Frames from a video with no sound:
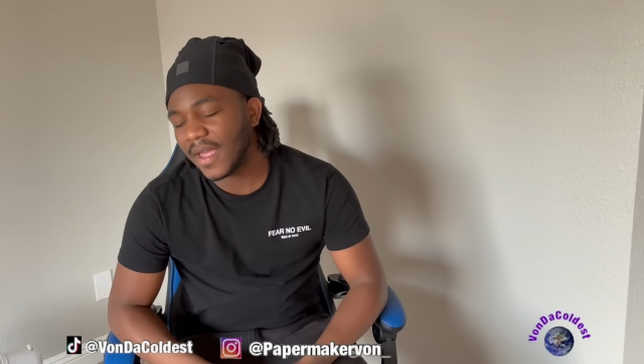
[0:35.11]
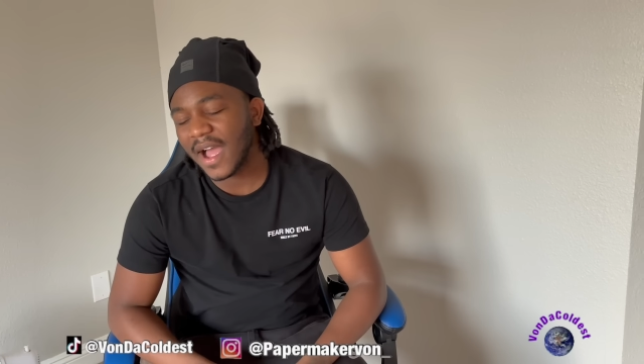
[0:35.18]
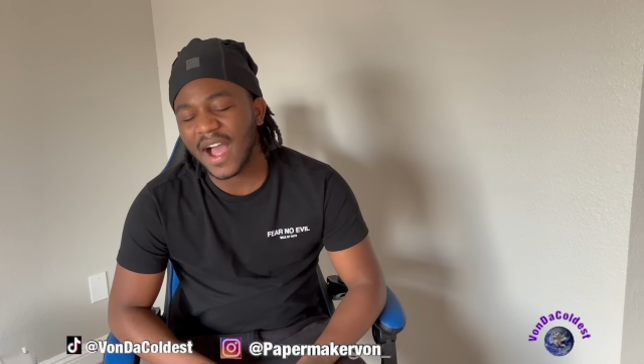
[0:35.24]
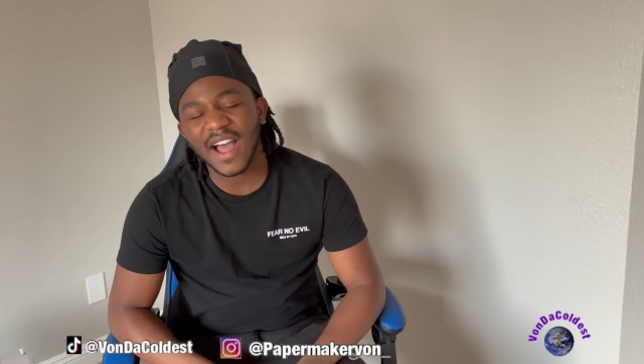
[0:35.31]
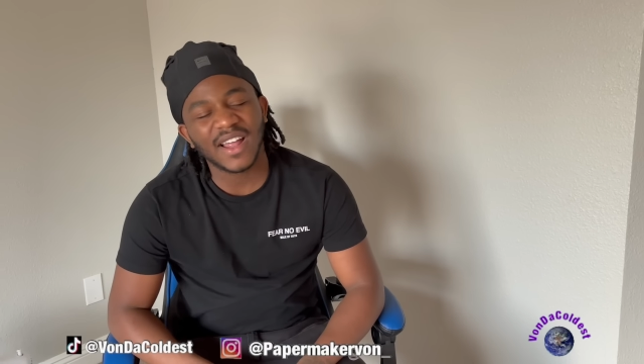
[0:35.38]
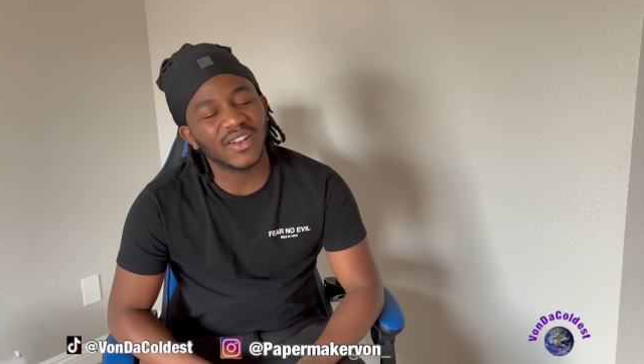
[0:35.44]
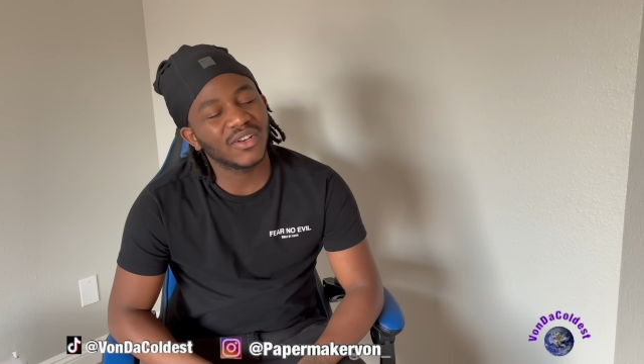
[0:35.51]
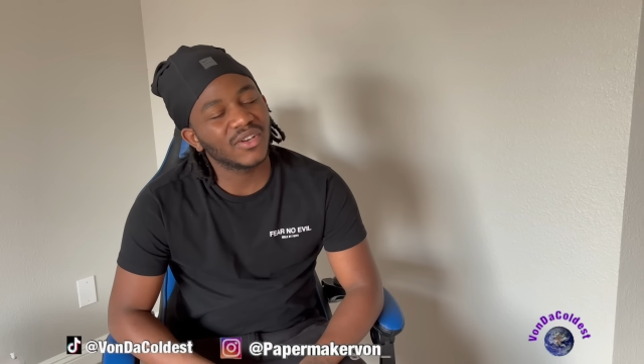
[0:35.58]

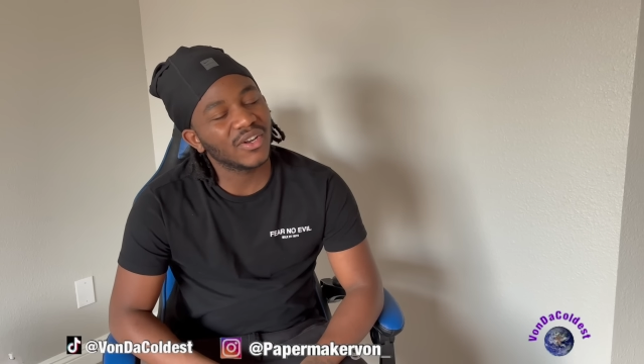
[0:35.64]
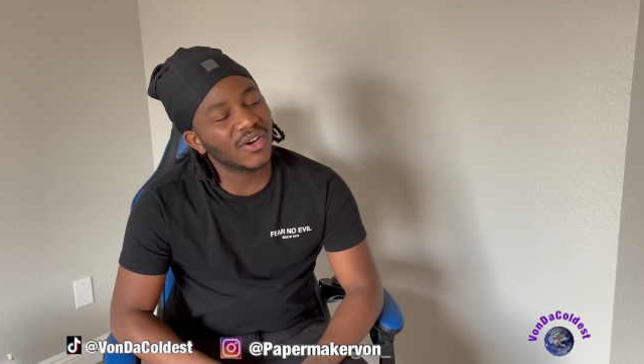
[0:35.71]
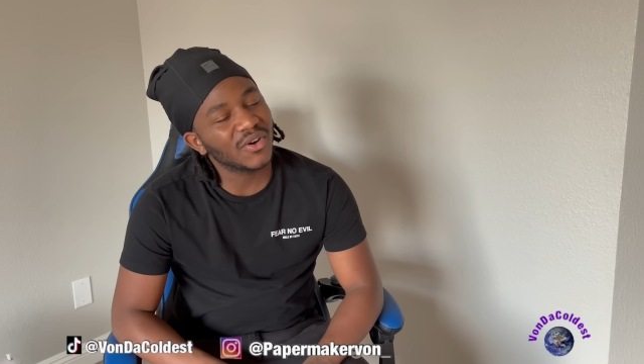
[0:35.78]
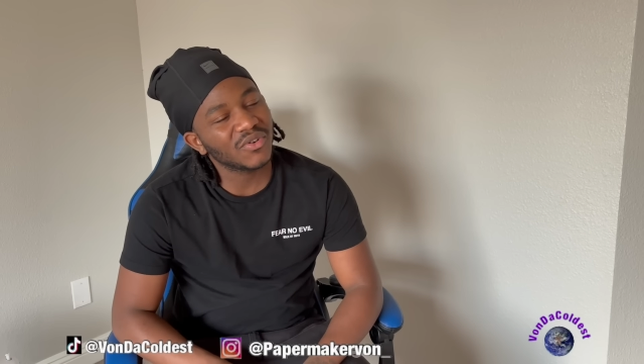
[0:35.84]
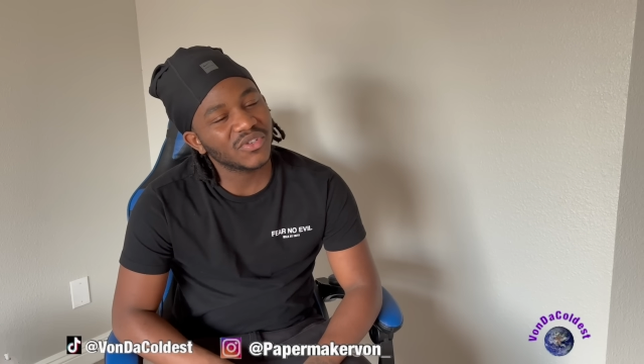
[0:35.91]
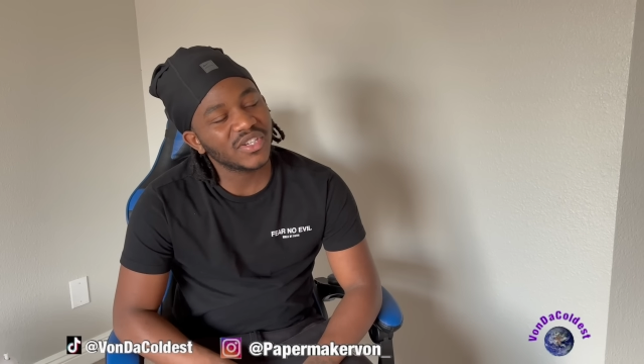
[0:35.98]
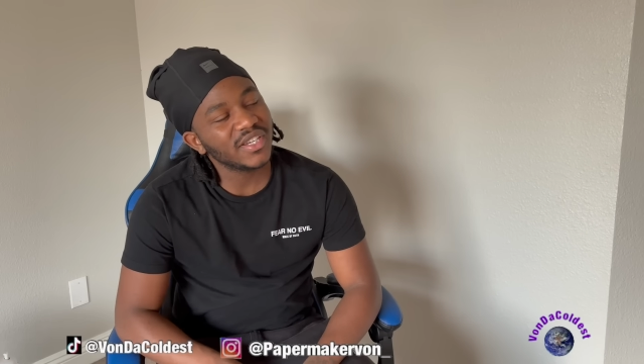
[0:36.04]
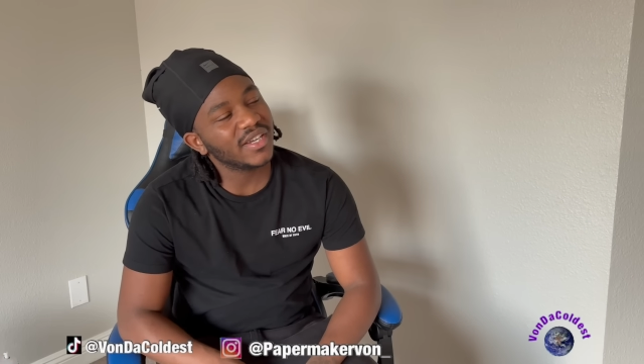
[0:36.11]
I
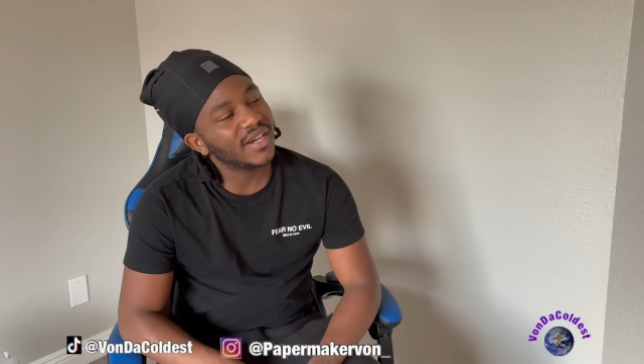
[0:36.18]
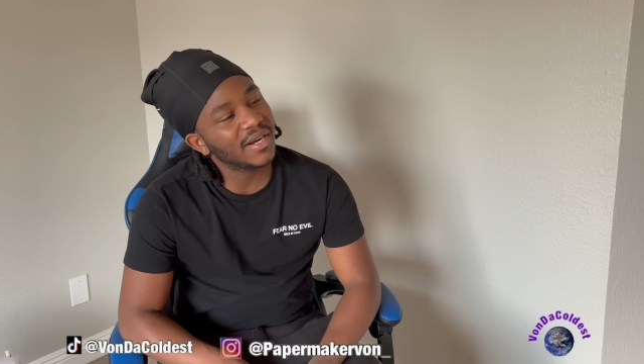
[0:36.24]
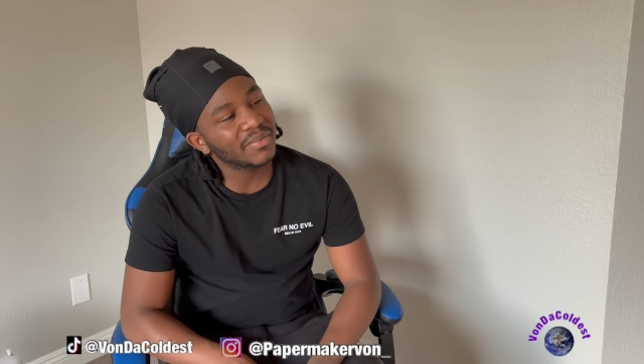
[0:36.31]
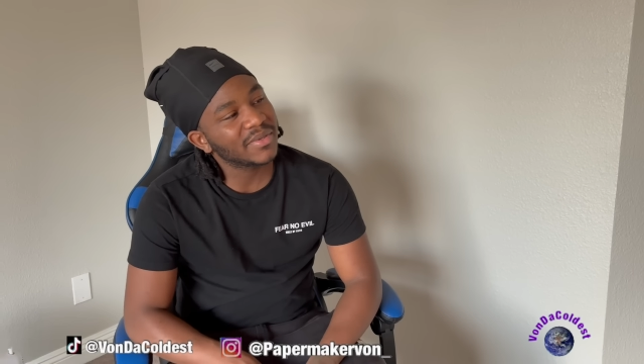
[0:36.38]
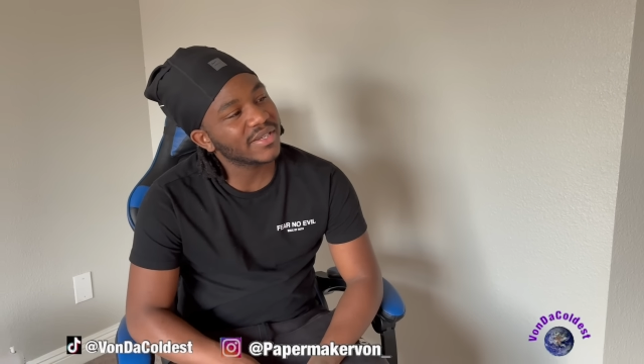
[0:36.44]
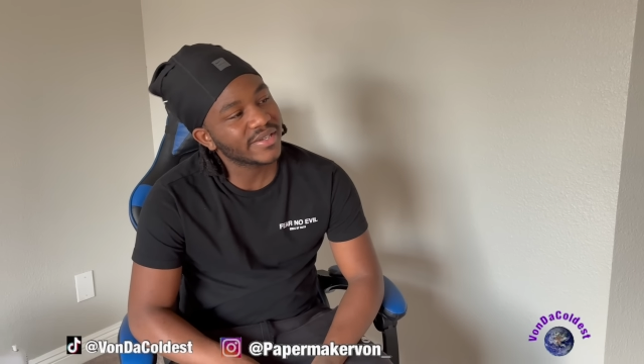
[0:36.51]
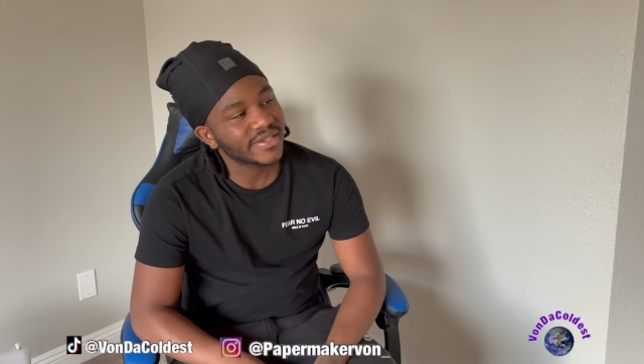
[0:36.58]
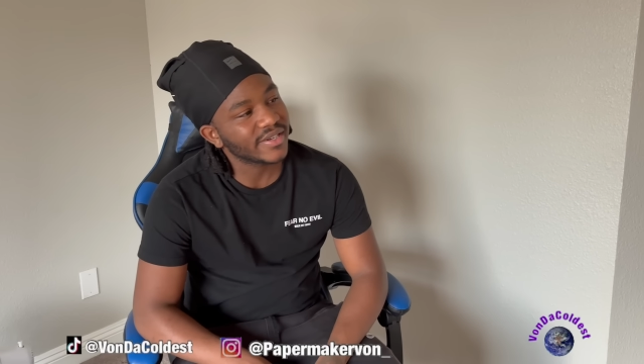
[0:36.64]
know she up
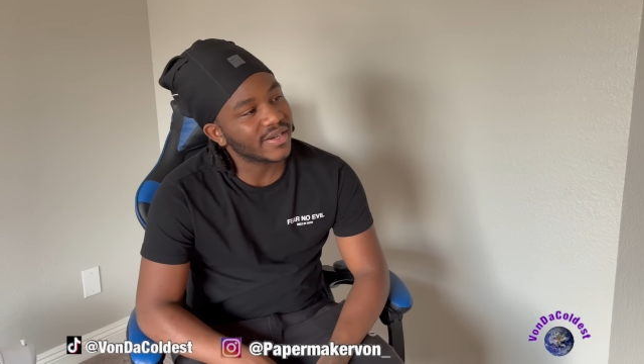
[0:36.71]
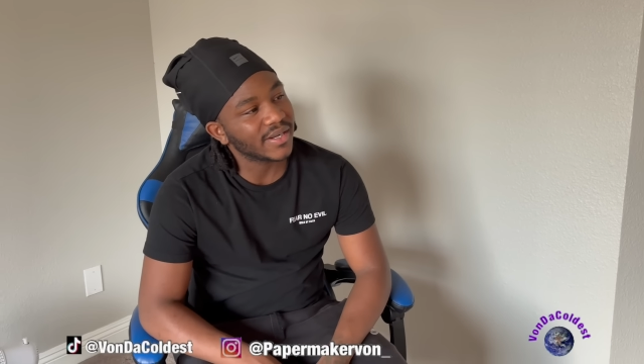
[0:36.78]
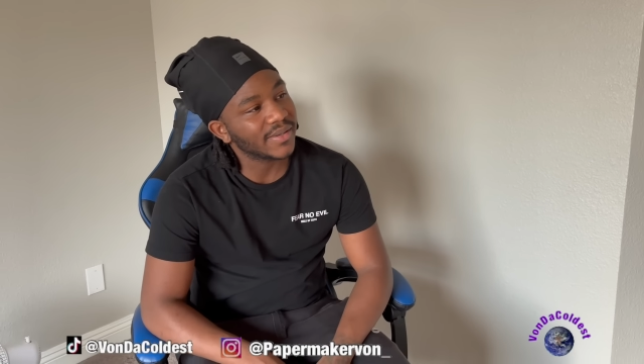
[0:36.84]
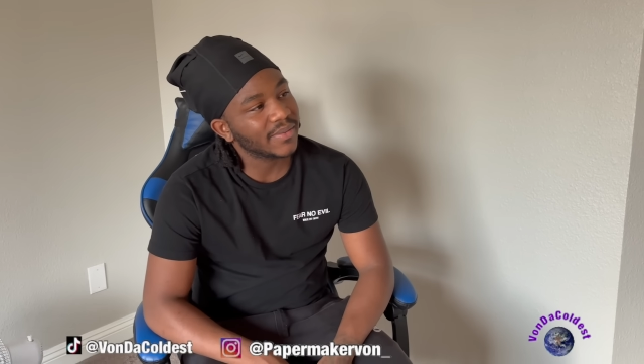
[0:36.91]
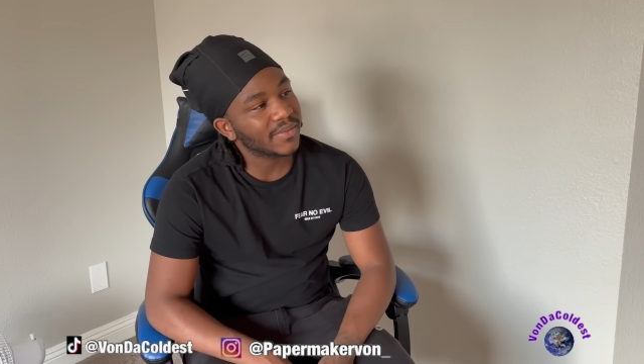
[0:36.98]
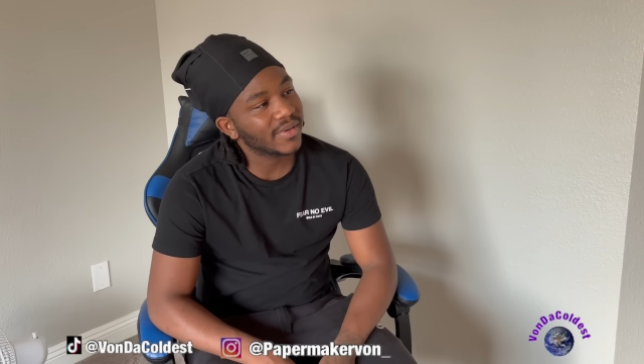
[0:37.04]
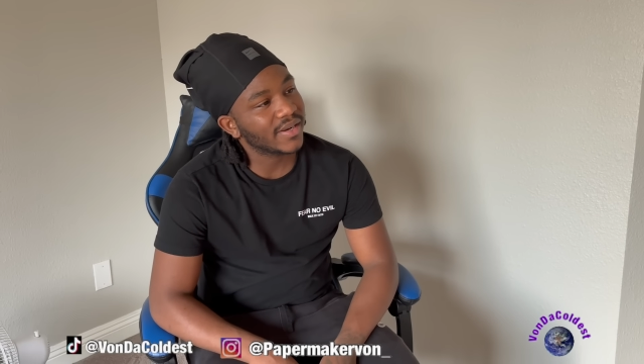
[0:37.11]
to something,